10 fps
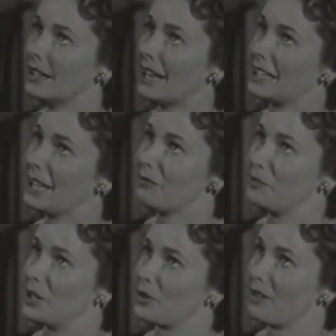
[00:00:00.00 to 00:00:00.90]
I can't
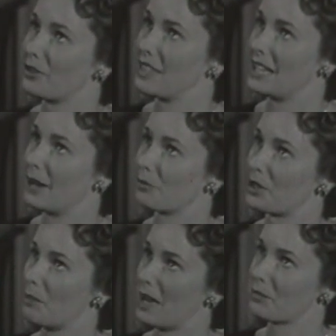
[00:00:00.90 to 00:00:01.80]
figure everything out with
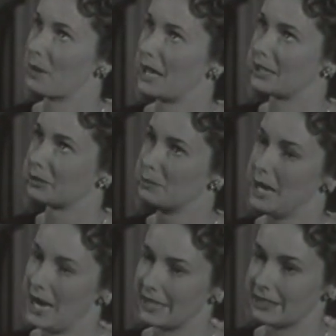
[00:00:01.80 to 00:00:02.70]
a mathematical
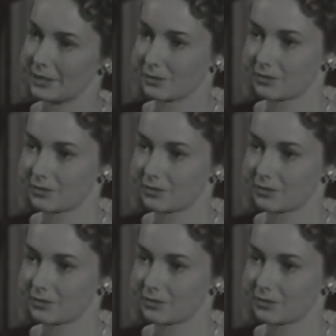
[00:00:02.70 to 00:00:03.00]
mind.